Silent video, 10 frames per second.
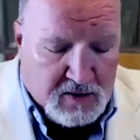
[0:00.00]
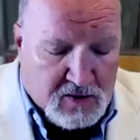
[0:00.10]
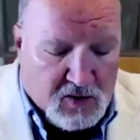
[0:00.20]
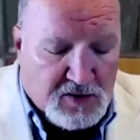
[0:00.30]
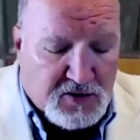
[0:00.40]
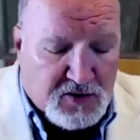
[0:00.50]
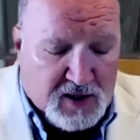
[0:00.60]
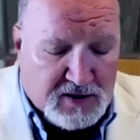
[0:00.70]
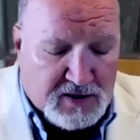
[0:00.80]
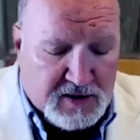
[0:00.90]
All the
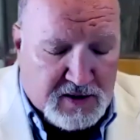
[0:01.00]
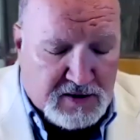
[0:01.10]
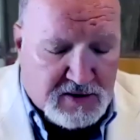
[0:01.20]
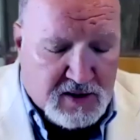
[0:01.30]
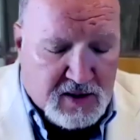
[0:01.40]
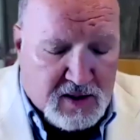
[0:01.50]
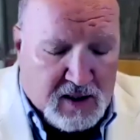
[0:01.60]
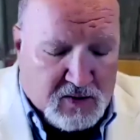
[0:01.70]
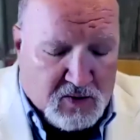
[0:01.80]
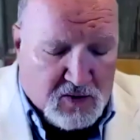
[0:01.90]
tragedies
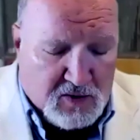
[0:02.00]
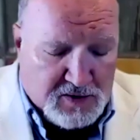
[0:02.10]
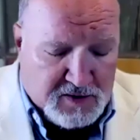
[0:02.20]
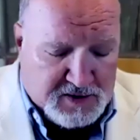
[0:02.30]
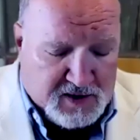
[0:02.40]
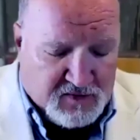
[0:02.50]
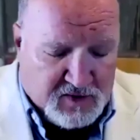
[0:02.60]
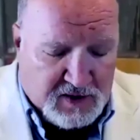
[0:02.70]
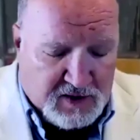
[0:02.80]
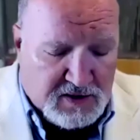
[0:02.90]
and all the
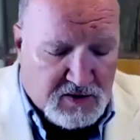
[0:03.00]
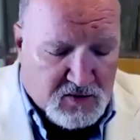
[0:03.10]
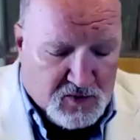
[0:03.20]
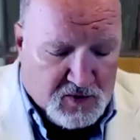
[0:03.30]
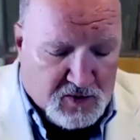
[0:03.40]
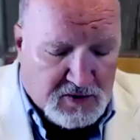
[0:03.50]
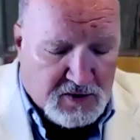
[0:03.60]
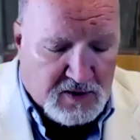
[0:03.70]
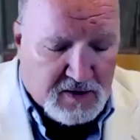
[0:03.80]
sufferings in the world,